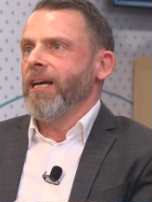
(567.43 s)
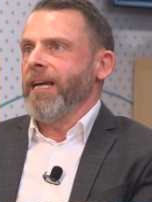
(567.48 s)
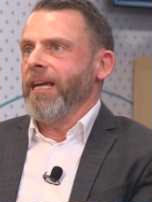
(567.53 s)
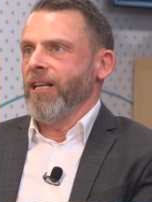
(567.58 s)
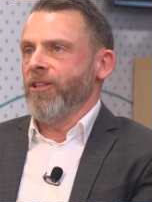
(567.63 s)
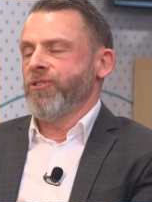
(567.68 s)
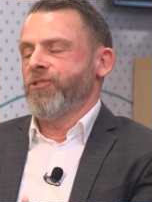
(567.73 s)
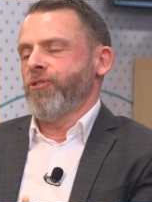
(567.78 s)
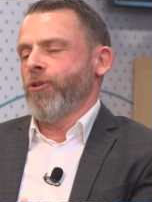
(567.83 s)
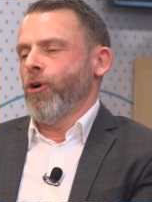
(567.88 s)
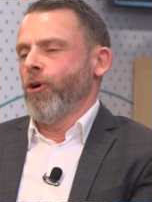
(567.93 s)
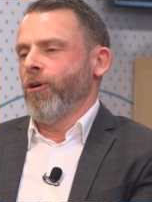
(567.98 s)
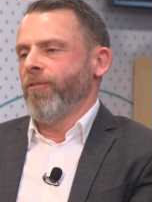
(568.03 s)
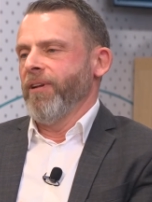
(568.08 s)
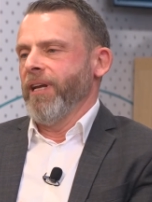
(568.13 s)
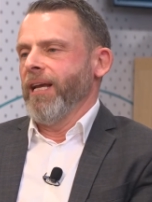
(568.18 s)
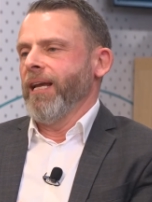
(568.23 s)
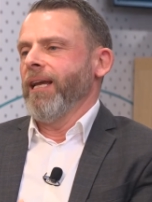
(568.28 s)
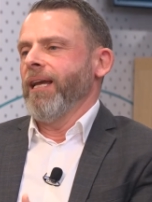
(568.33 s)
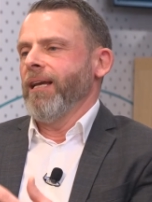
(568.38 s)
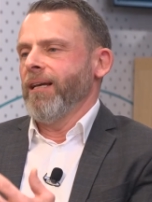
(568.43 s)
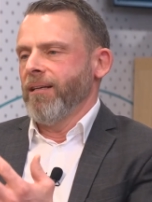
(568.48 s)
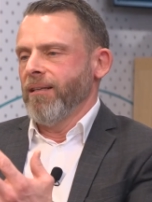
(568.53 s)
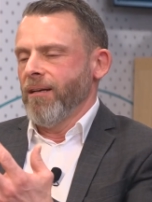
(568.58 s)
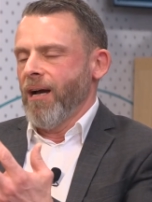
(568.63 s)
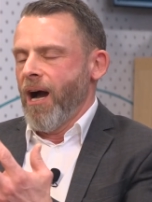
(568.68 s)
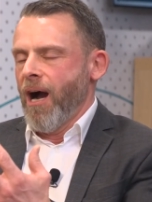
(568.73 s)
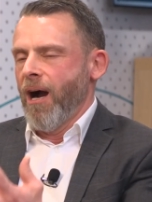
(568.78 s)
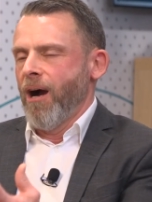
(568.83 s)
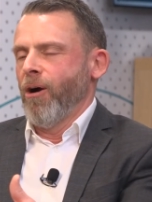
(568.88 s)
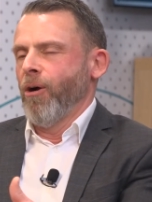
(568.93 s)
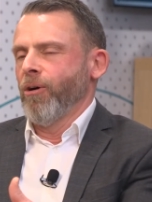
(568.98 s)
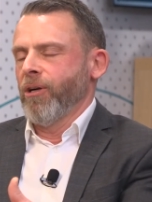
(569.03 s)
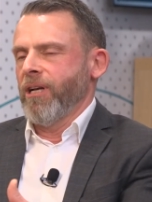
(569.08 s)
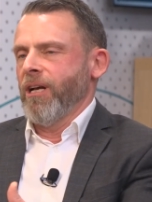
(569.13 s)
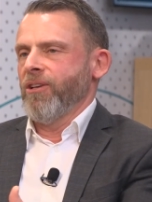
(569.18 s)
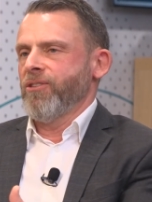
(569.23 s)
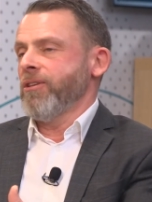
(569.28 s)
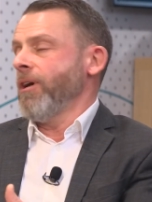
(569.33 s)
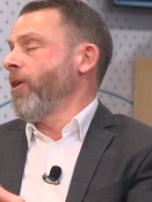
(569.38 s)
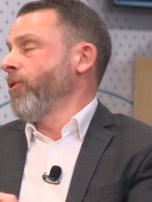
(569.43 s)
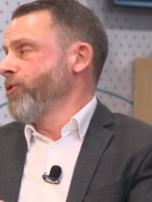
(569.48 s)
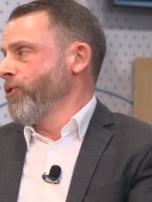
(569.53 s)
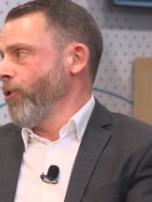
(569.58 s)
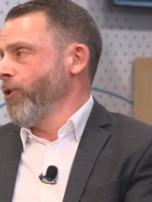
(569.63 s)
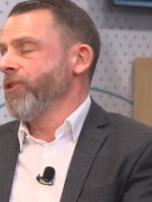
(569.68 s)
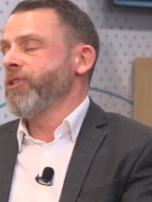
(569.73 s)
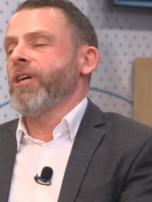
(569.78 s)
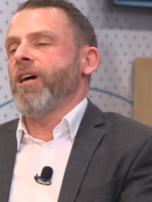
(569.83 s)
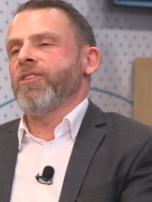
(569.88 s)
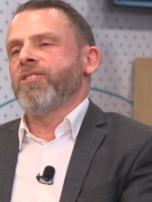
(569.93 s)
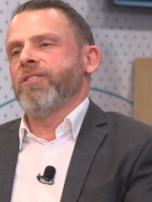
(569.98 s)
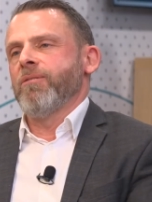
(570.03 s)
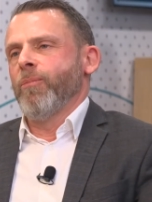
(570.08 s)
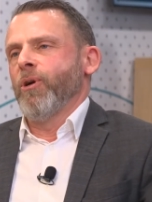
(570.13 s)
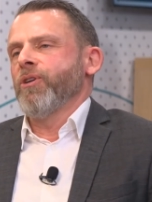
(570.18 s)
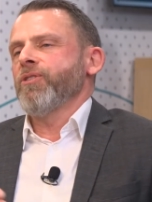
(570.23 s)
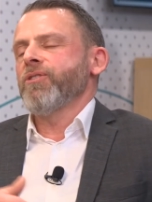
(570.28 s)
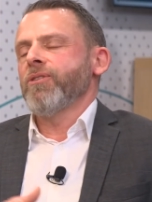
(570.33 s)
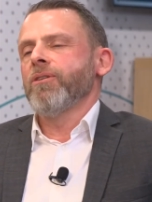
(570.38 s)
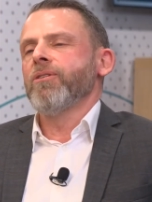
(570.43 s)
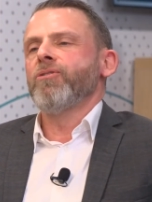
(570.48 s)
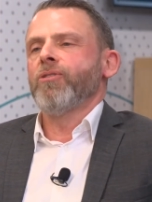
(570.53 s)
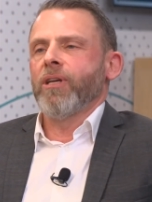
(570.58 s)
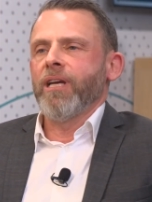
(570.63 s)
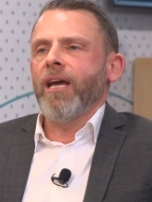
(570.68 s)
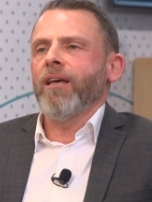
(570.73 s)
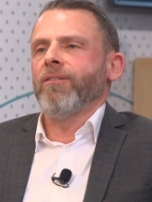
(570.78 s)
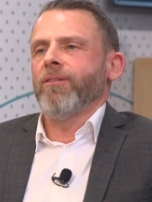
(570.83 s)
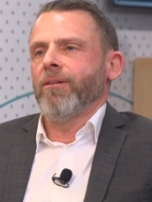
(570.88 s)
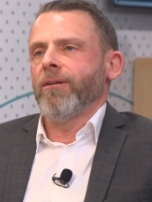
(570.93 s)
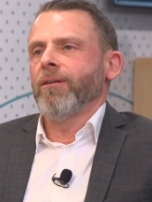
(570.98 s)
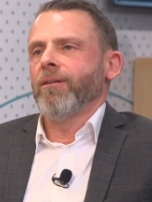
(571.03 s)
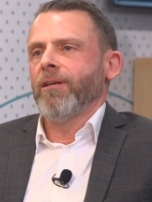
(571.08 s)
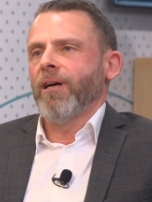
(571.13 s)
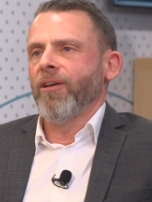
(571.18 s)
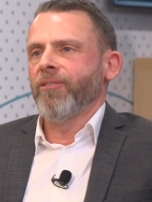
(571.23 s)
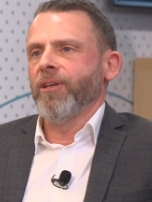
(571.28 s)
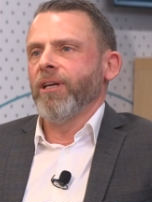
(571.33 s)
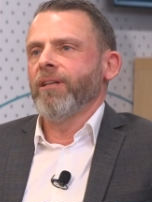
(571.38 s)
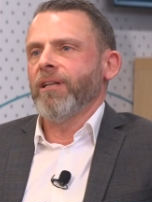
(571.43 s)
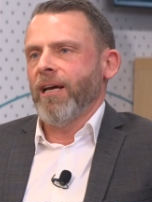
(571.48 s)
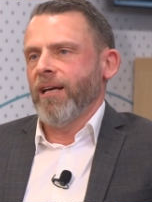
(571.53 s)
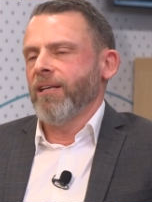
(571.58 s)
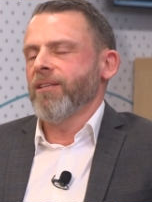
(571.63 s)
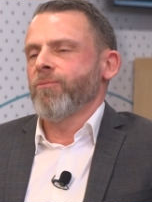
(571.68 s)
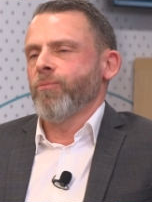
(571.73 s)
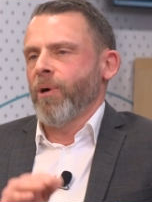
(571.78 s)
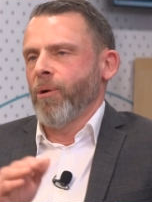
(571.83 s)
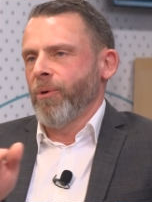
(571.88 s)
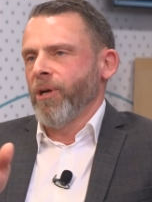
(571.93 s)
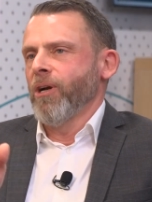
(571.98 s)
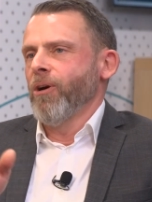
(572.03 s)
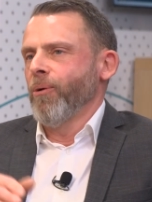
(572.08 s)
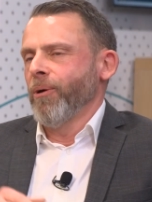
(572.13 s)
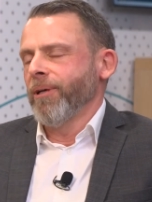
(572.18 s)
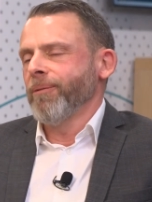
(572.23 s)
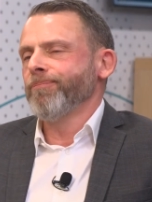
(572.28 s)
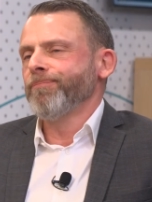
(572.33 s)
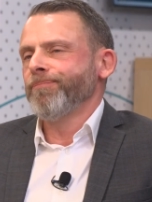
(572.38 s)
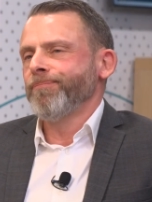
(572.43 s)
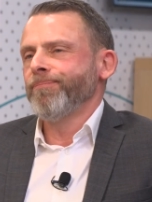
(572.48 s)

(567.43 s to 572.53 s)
in serving our, our joint customers together. I think that is where we're going.